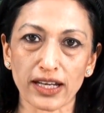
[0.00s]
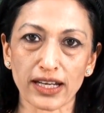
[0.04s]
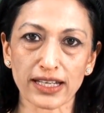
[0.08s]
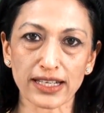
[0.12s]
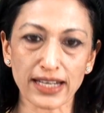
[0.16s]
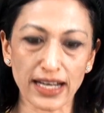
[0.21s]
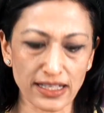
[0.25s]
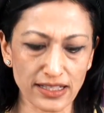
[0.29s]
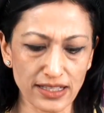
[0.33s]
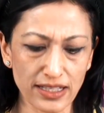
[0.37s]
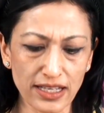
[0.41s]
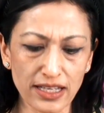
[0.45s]
It
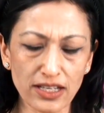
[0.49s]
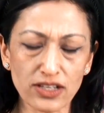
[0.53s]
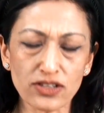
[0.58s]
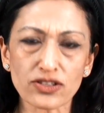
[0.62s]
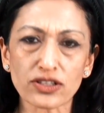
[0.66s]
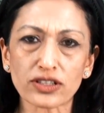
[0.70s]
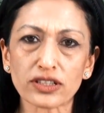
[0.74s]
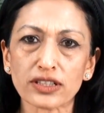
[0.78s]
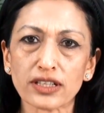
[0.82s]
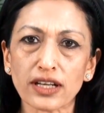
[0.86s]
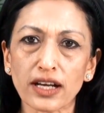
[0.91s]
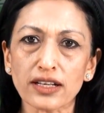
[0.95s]
has an
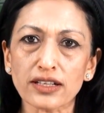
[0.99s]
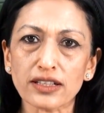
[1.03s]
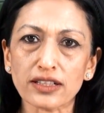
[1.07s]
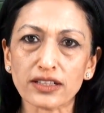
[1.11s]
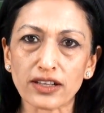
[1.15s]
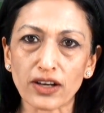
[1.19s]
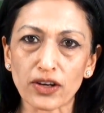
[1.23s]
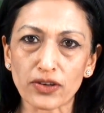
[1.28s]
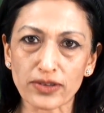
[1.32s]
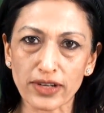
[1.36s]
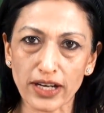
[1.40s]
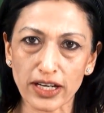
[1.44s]
intricate
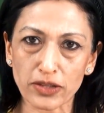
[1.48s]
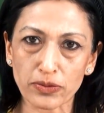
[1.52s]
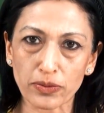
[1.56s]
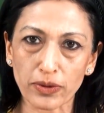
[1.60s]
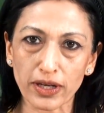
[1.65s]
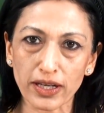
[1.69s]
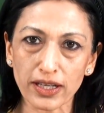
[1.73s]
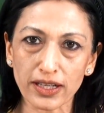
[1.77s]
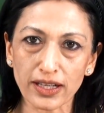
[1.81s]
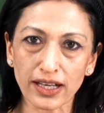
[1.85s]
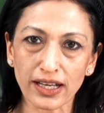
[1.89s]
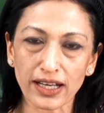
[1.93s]
underground
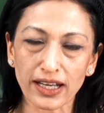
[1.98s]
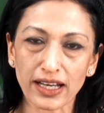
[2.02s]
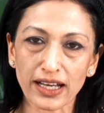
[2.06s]
network